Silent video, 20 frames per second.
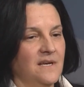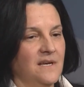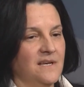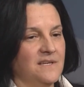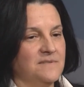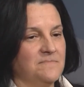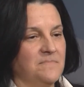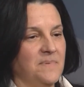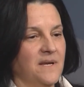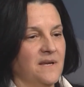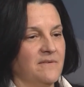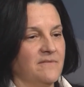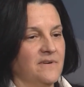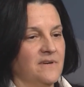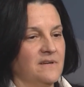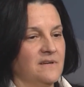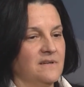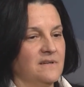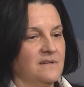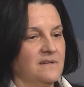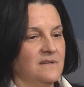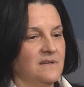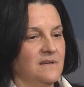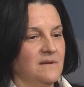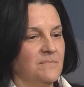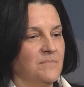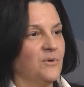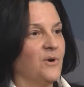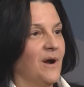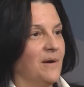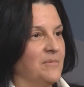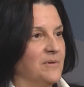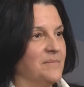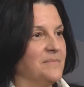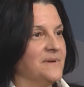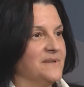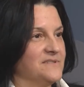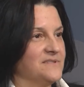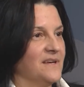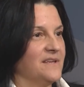as big of a
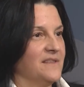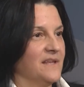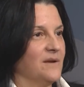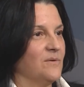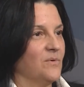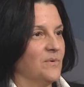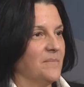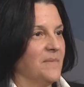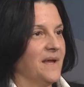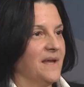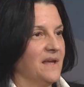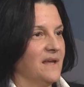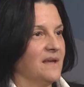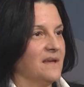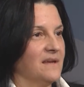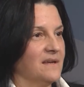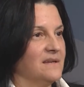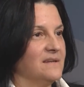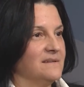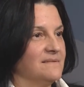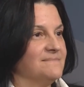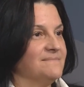problem as I think we're making it.